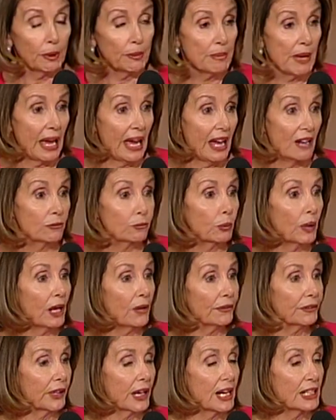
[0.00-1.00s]
we may have
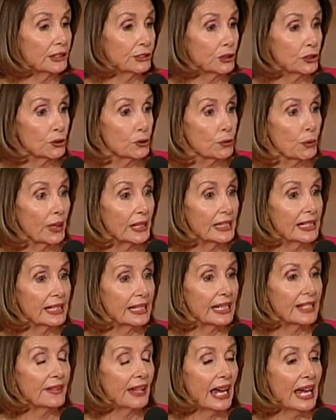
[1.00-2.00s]
wealth
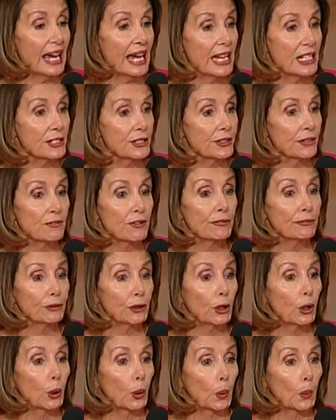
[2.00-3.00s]
concentrated in the hands of the
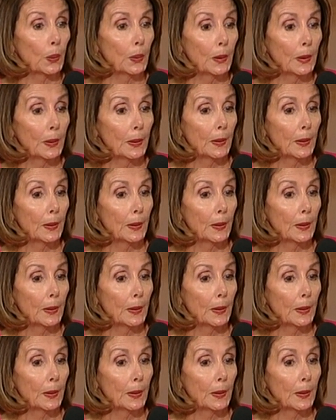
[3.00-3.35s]
few,